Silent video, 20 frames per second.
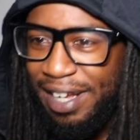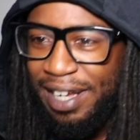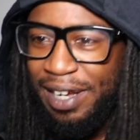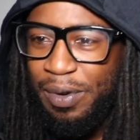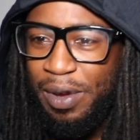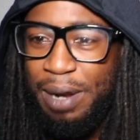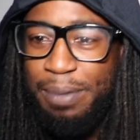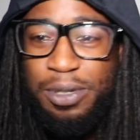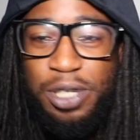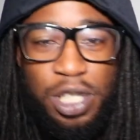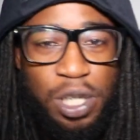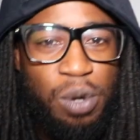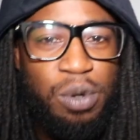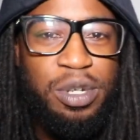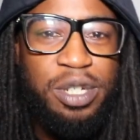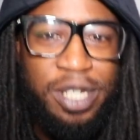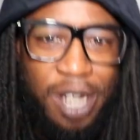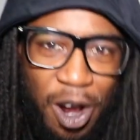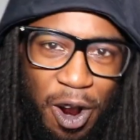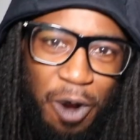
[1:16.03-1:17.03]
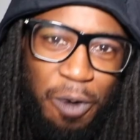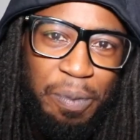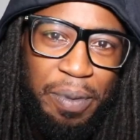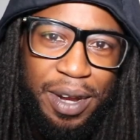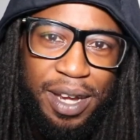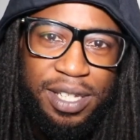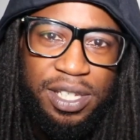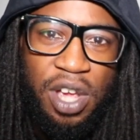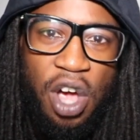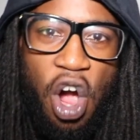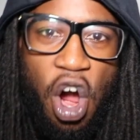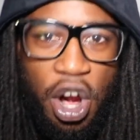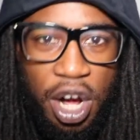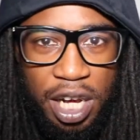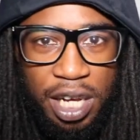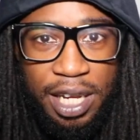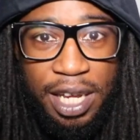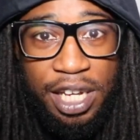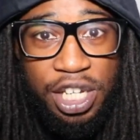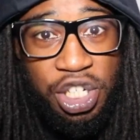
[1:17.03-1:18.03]
When I'm so dope it is
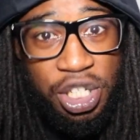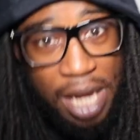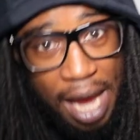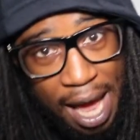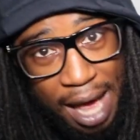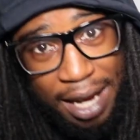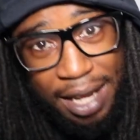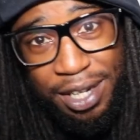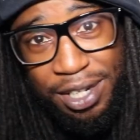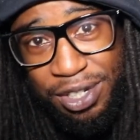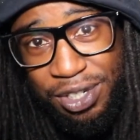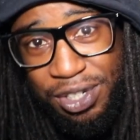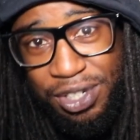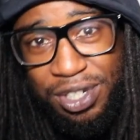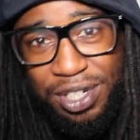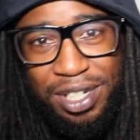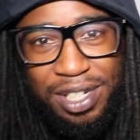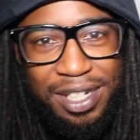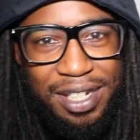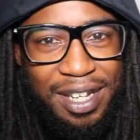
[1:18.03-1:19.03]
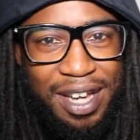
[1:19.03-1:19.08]
hardly a challenge.